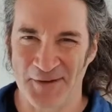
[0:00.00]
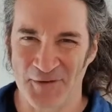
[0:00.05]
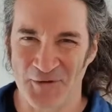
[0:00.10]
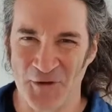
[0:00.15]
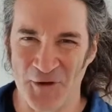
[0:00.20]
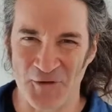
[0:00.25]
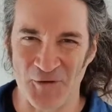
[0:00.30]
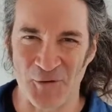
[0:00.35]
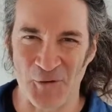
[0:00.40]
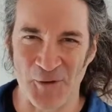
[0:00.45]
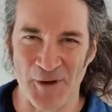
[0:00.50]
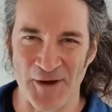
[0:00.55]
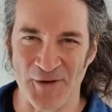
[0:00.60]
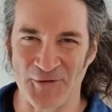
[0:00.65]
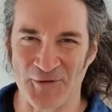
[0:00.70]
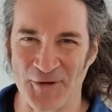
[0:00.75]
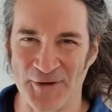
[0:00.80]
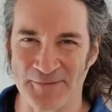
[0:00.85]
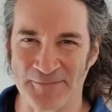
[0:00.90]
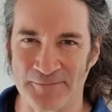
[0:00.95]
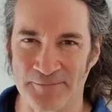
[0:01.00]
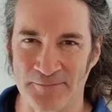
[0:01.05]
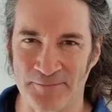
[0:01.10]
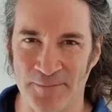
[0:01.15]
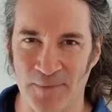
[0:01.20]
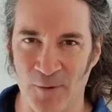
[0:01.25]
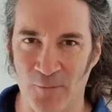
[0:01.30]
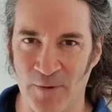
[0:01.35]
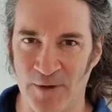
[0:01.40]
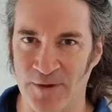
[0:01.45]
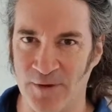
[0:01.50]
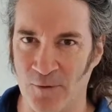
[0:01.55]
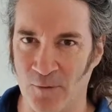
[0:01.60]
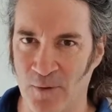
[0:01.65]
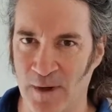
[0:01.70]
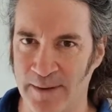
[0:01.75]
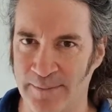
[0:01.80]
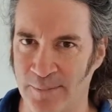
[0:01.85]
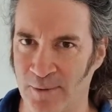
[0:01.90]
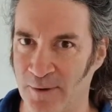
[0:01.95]
situation with your
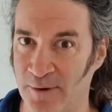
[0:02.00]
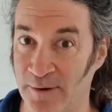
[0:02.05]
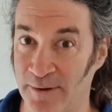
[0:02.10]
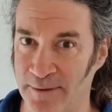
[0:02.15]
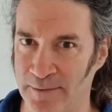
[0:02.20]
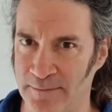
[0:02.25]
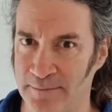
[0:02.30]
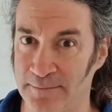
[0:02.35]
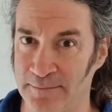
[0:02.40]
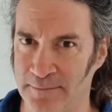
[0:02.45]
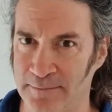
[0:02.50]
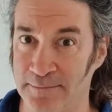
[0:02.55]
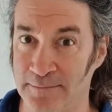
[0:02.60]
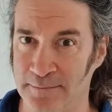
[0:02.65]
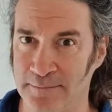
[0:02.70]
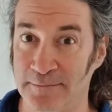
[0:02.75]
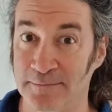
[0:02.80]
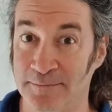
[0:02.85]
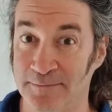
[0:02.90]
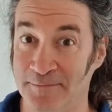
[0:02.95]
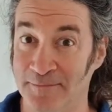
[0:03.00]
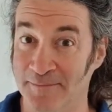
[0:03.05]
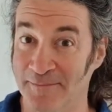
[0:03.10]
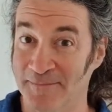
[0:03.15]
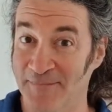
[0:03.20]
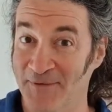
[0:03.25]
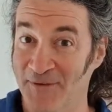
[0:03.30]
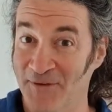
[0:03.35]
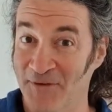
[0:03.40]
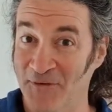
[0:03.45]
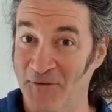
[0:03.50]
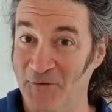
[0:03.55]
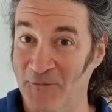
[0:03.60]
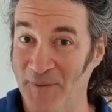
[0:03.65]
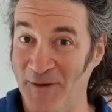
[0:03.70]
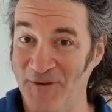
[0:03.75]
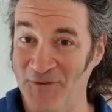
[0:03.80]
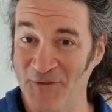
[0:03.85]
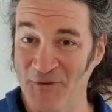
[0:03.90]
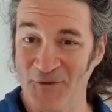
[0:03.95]
whiteboard. Speak